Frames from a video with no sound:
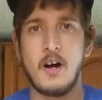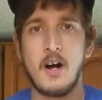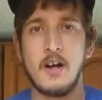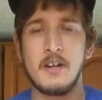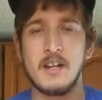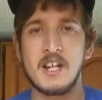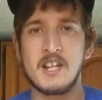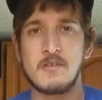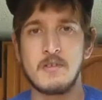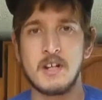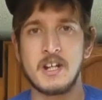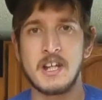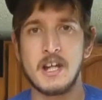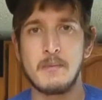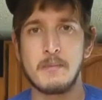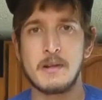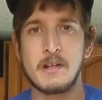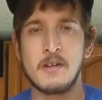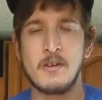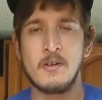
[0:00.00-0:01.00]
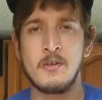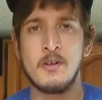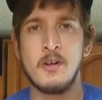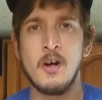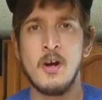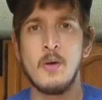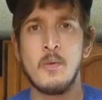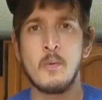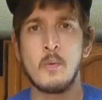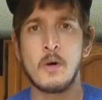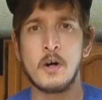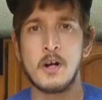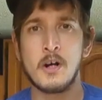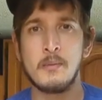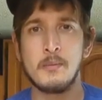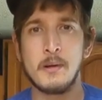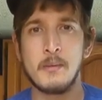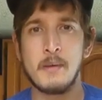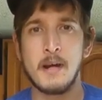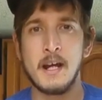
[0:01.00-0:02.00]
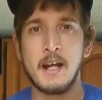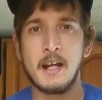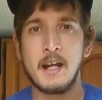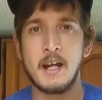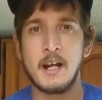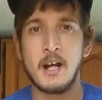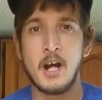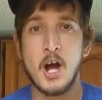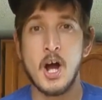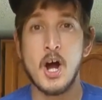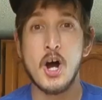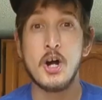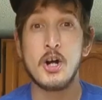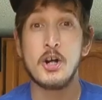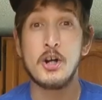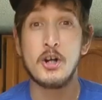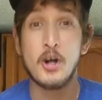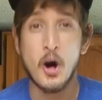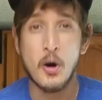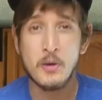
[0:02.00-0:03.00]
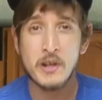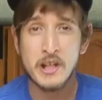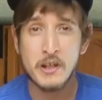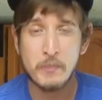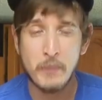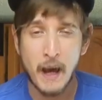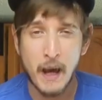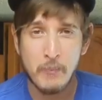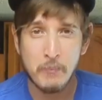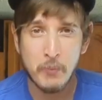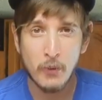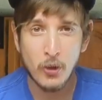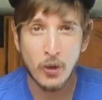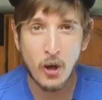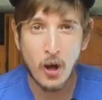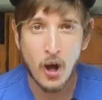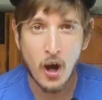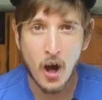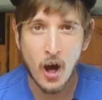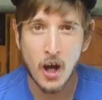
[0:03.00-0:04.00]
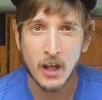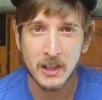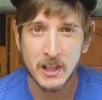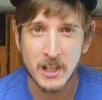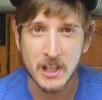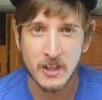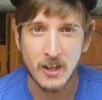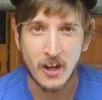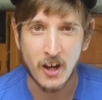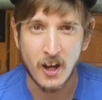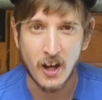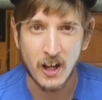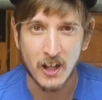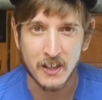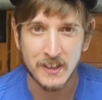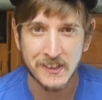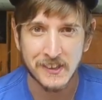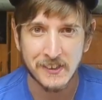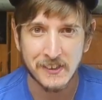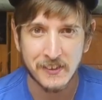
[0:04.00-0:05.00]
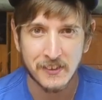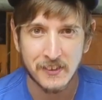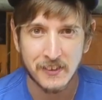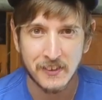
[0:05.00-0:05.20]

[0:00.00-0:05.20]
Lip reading: On this week's episode we're going to be making ghost pepper hot sauce.